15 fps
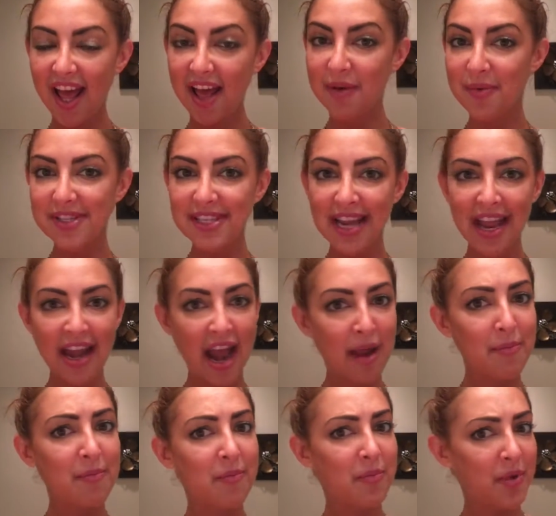And once again,
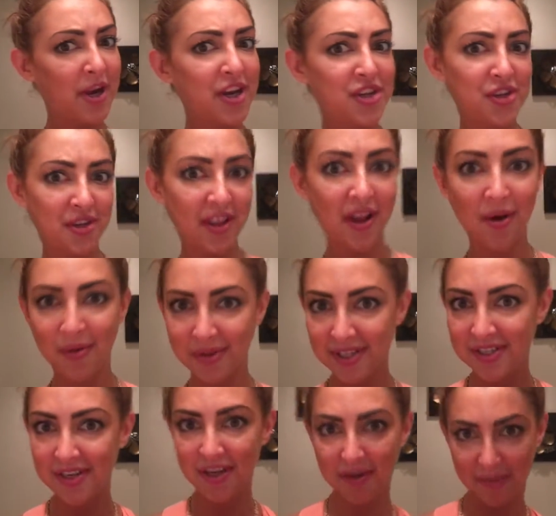I'm pretty sure that only
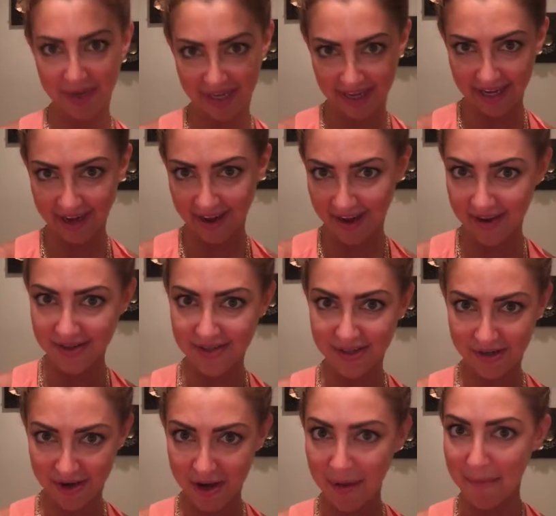took me like
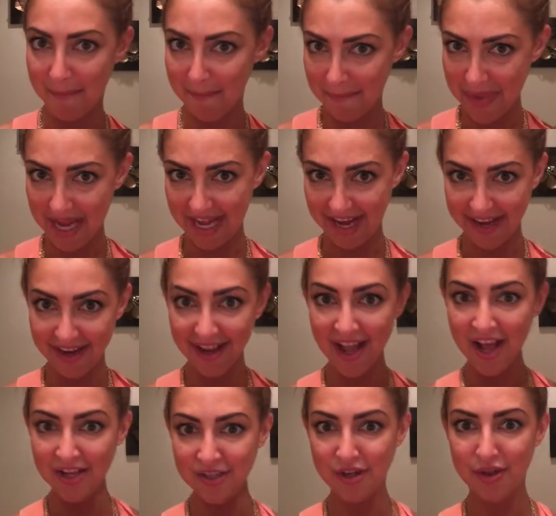under a minute
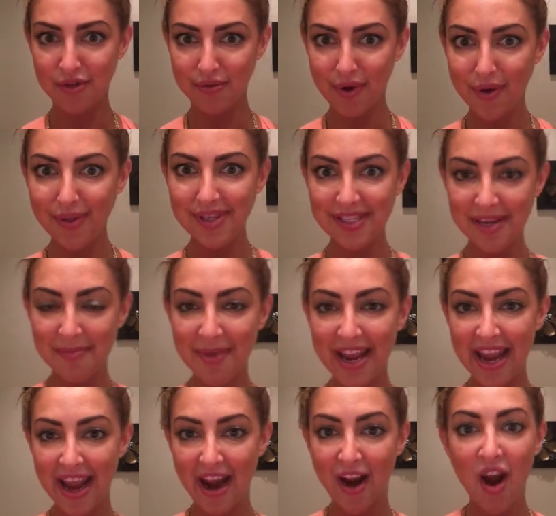to throw this in my
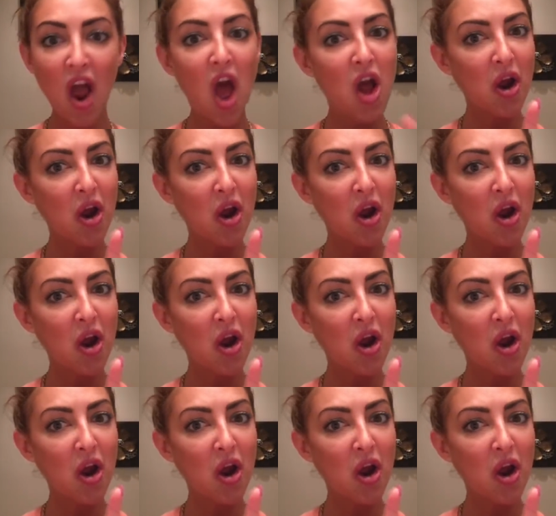hair.